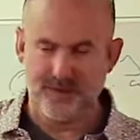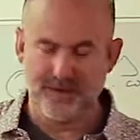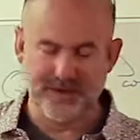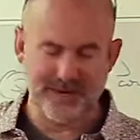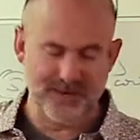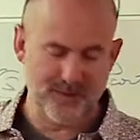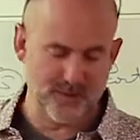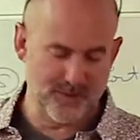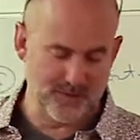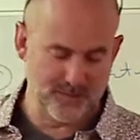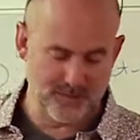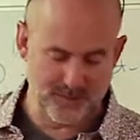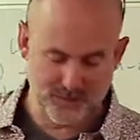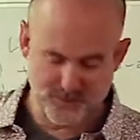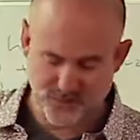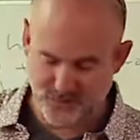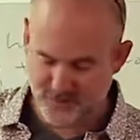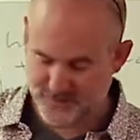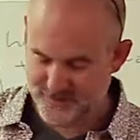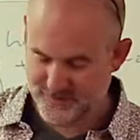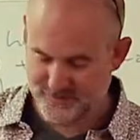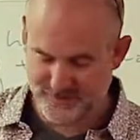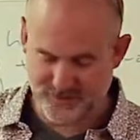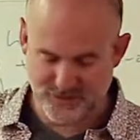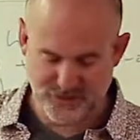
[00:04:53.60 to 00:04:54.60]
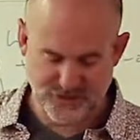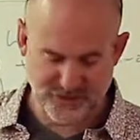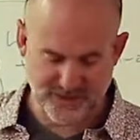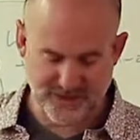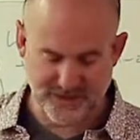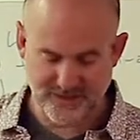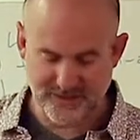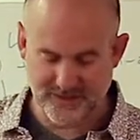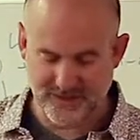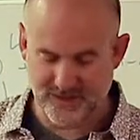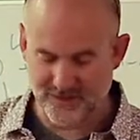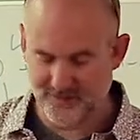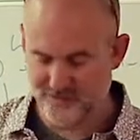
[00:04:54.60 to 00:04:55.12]
Now what I'm going to do is I'm going to
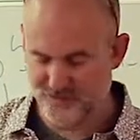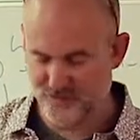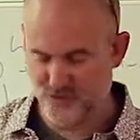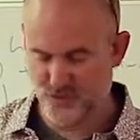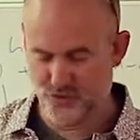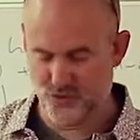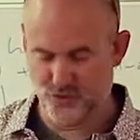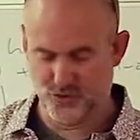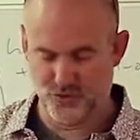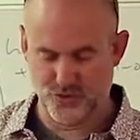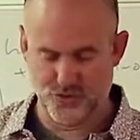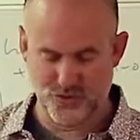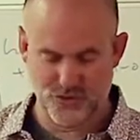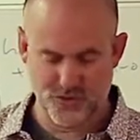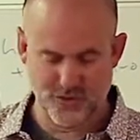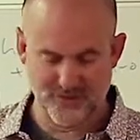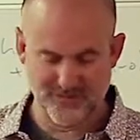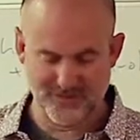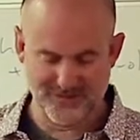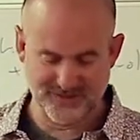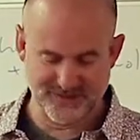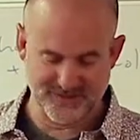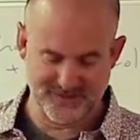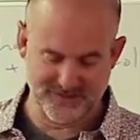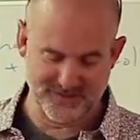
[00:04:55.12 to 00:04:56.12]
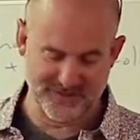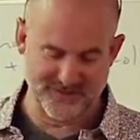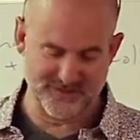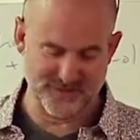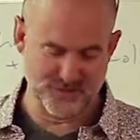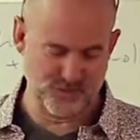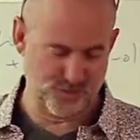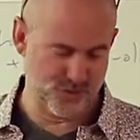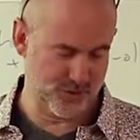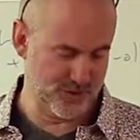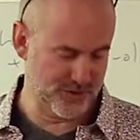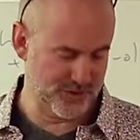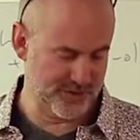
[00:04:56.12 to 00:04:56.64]
check if your nervous
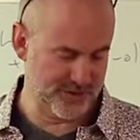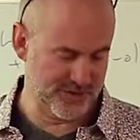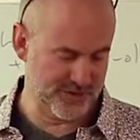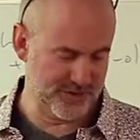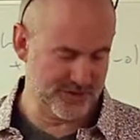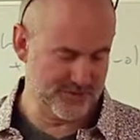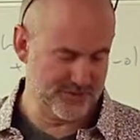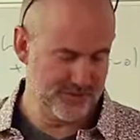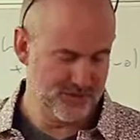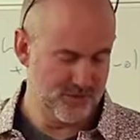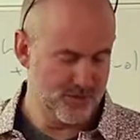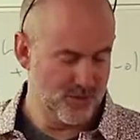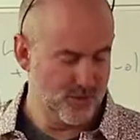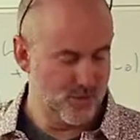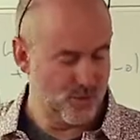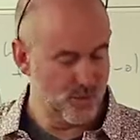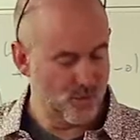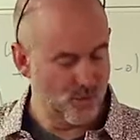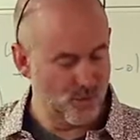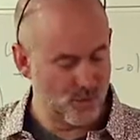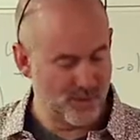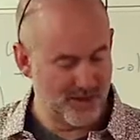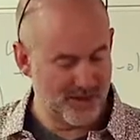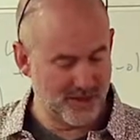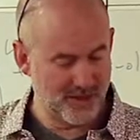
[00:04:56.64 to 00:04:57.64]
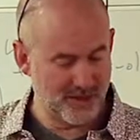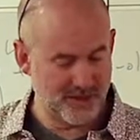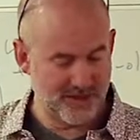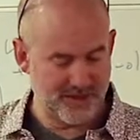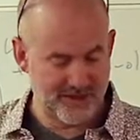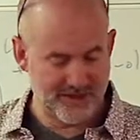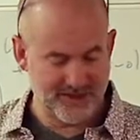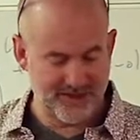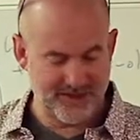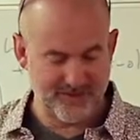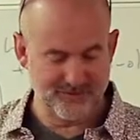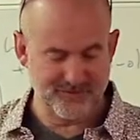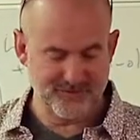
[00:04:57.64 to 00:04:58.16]
system's working well
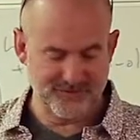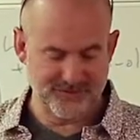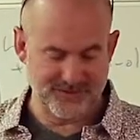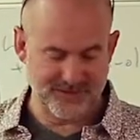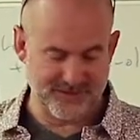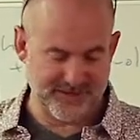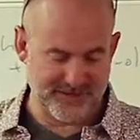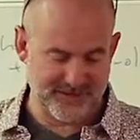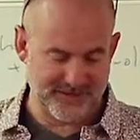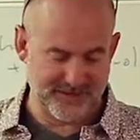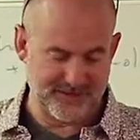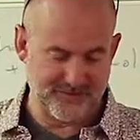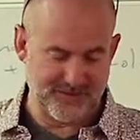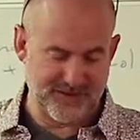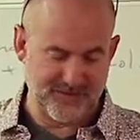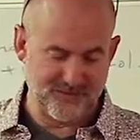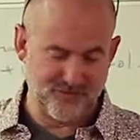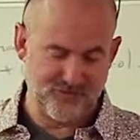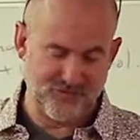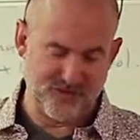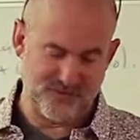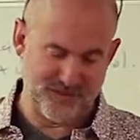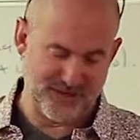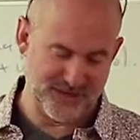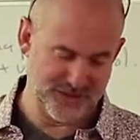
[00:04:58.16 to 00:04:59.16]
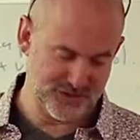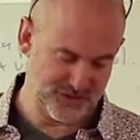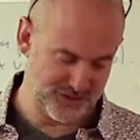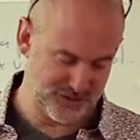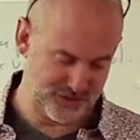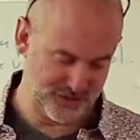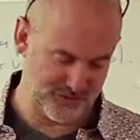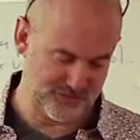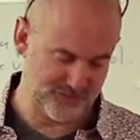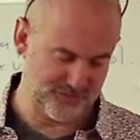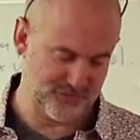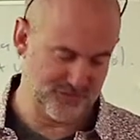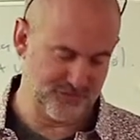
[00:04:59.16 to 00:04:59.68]
enough to get
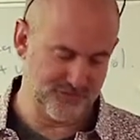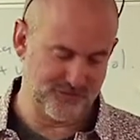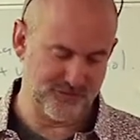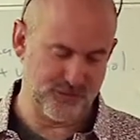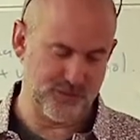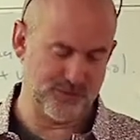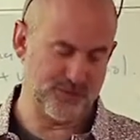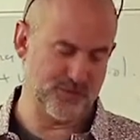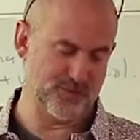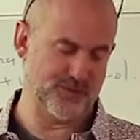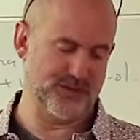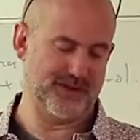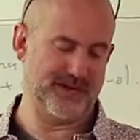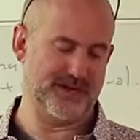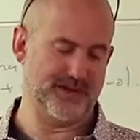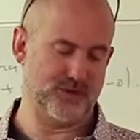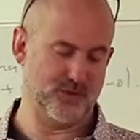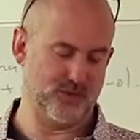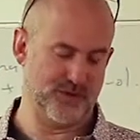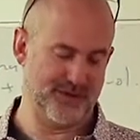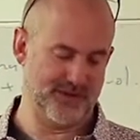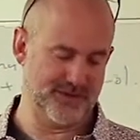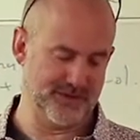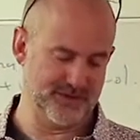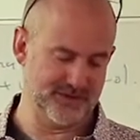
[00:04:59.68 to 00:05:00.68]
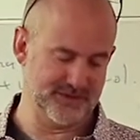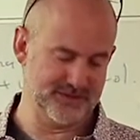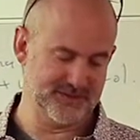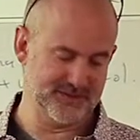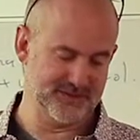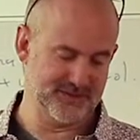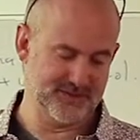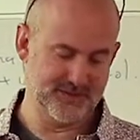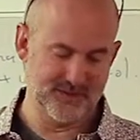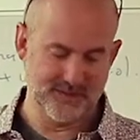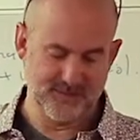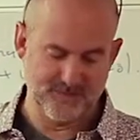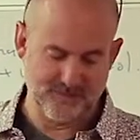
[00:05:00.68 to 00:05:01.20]
information from your innate
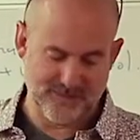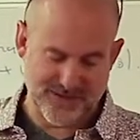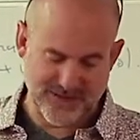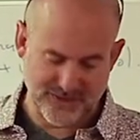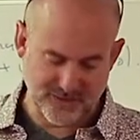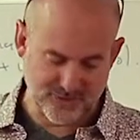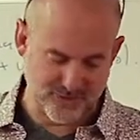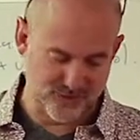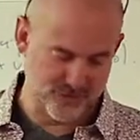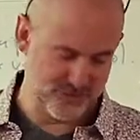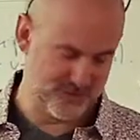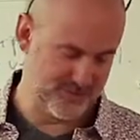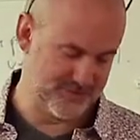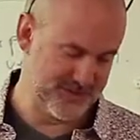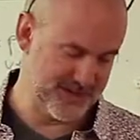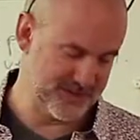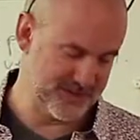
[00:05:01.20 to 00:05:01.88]
awareness back through the